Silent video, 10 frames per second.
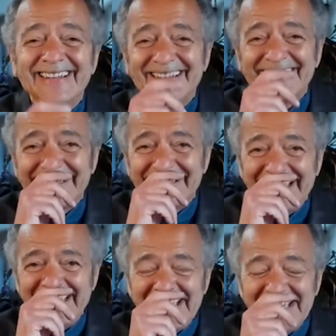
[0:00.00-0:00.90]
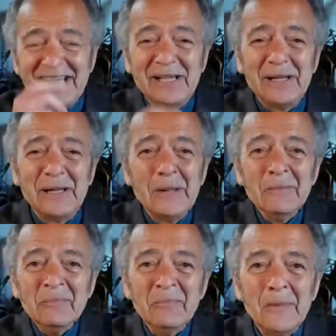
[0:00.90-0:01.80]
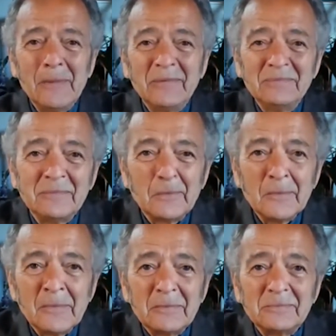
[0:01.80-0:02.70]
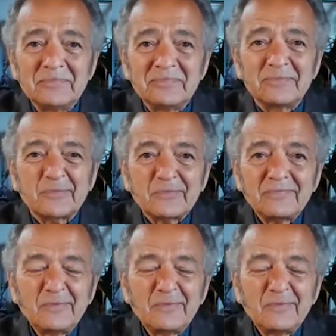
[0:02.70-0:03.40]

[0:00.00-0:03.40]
Now, Trends Journal, all 61 or 2 pages of it.